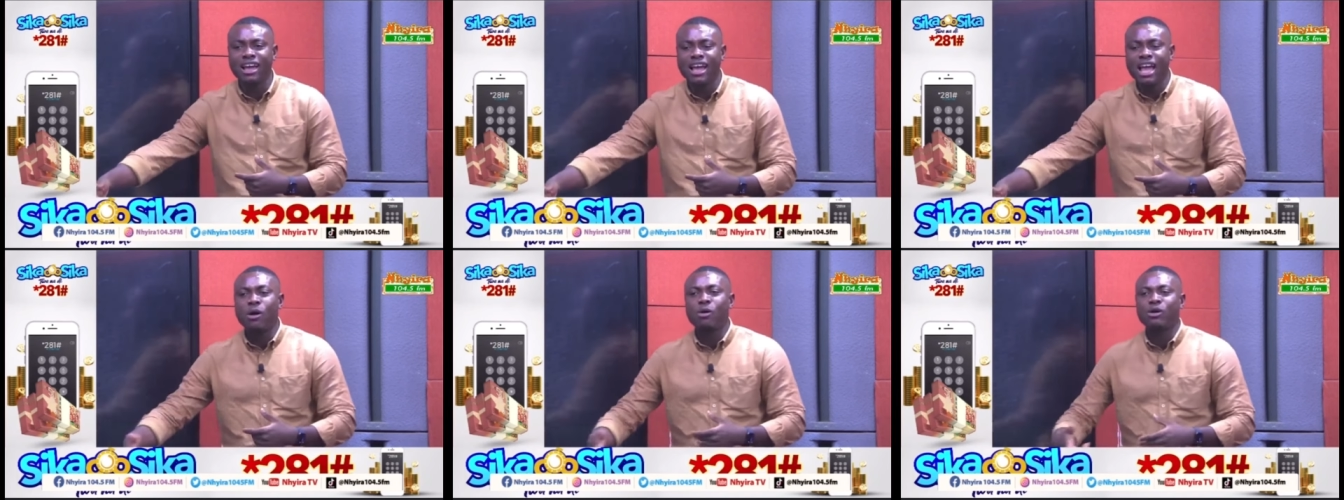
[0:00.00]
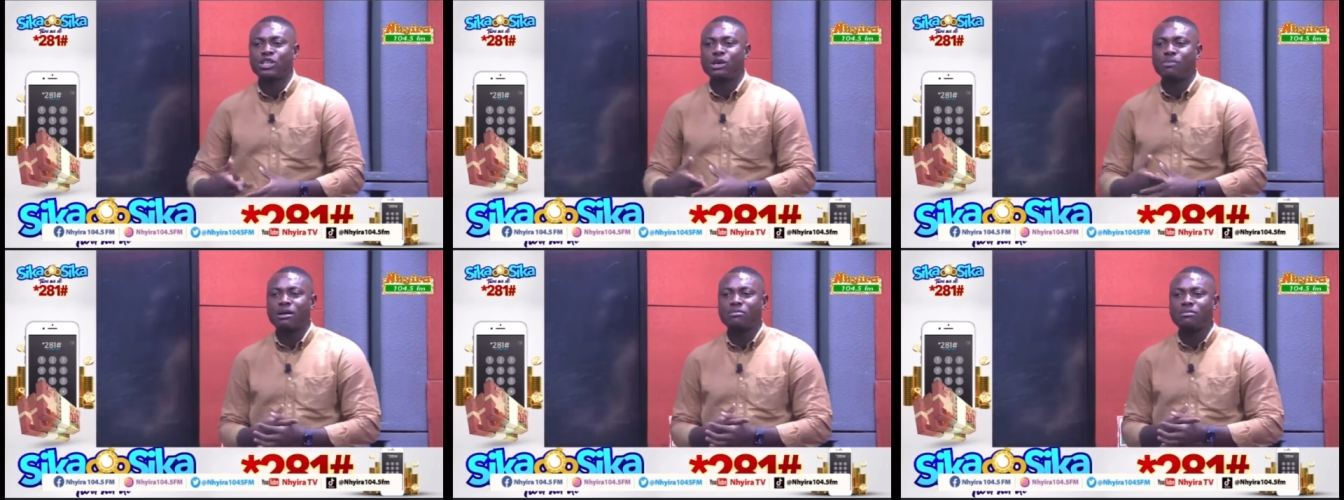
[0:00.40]
It was
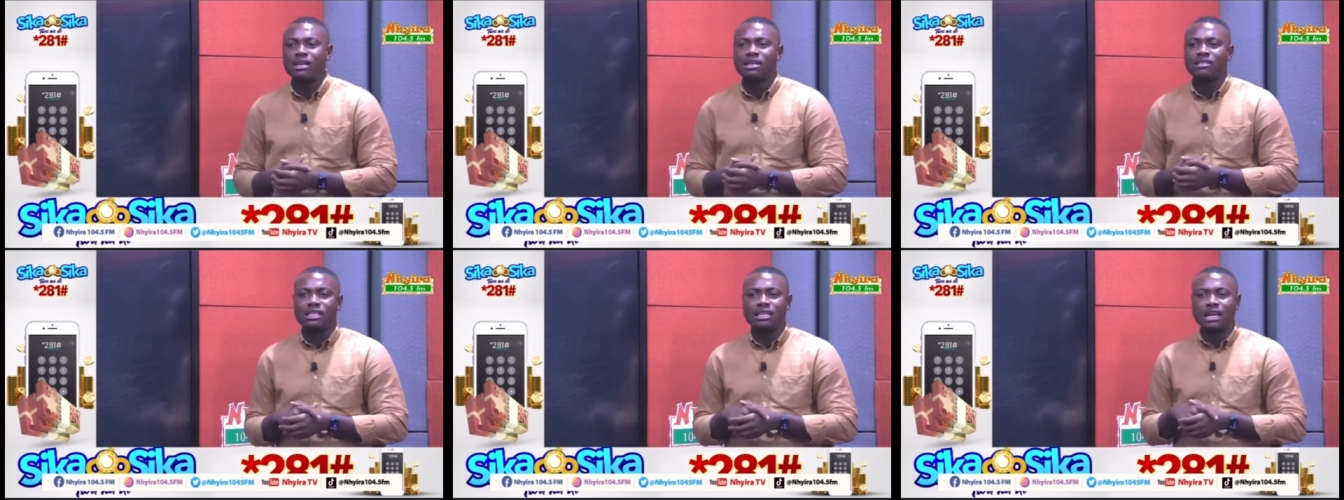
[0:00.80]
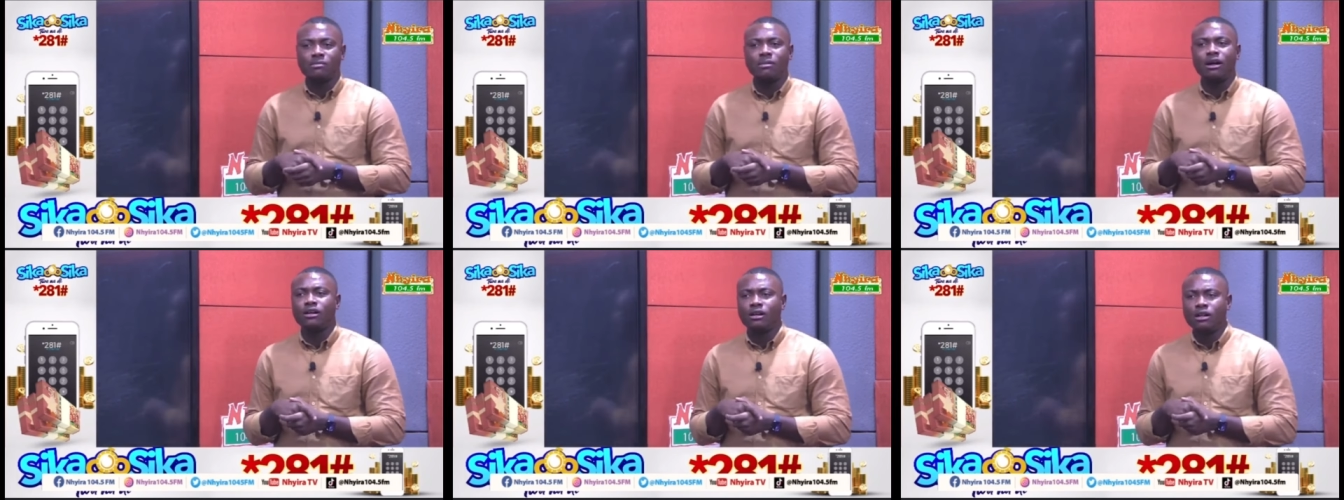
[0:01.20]
German Bundesliga
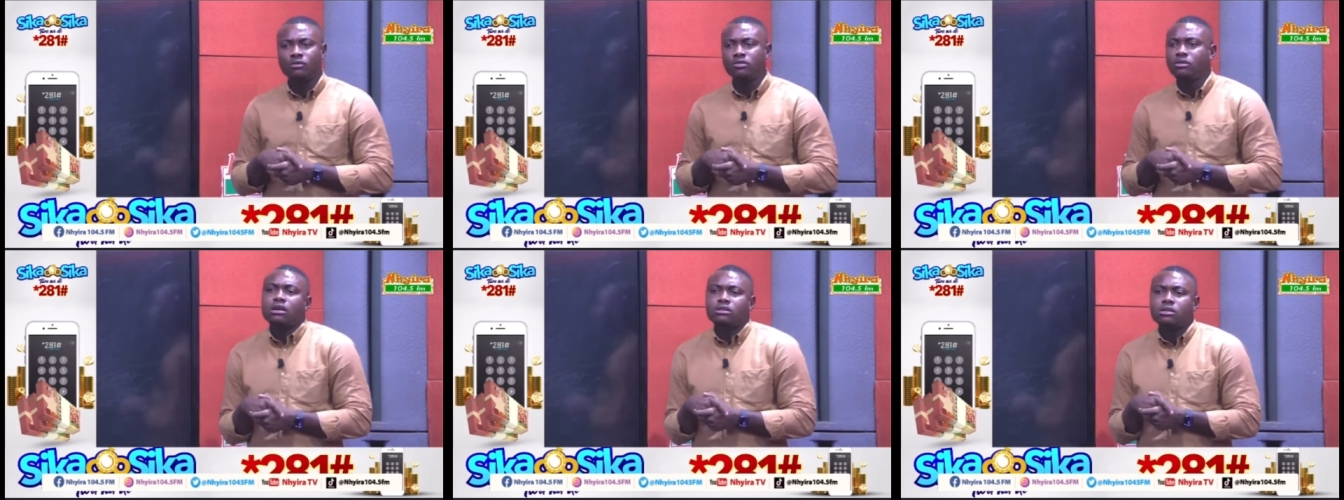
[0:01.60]
anymore. Tuchel